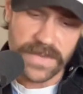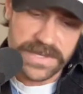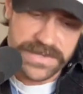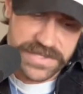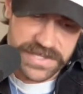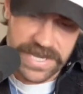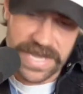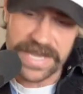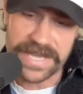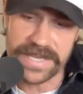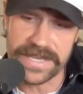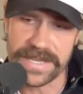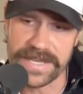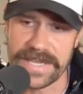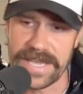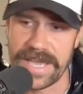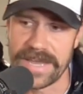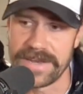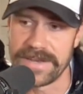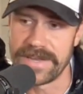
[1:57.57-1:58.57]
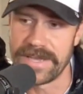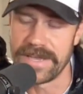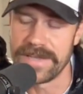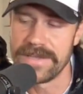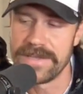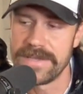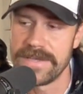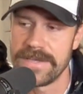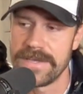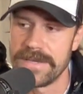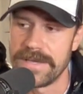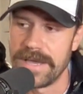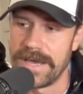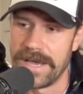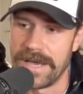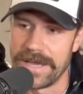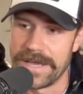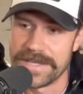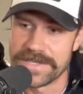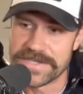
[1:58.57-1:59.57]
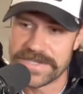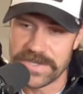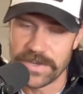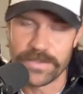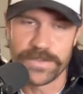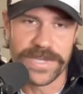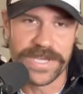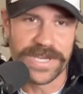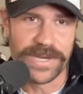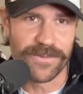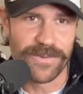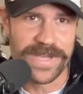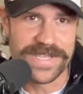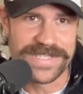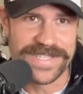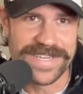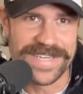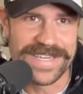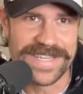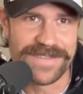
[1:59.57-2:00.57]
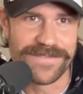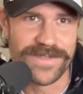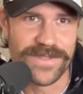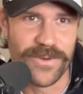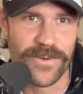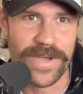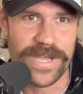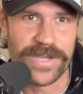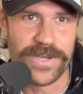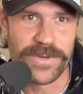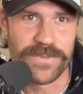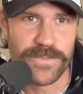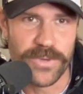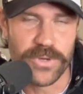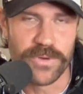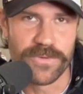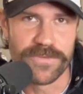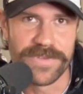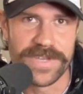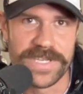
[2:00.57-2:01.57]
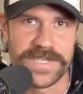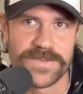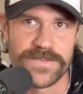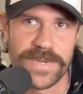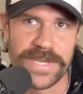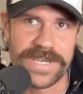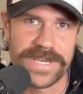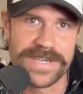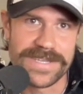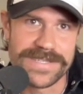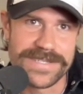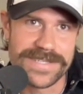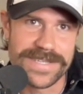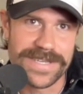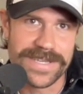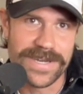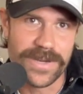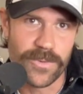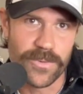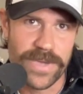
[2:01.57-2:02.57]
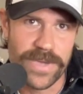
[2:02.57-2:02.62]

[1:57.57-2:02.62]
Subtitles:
staying in Canada, and still being a resident, even though I could move, is because, you know,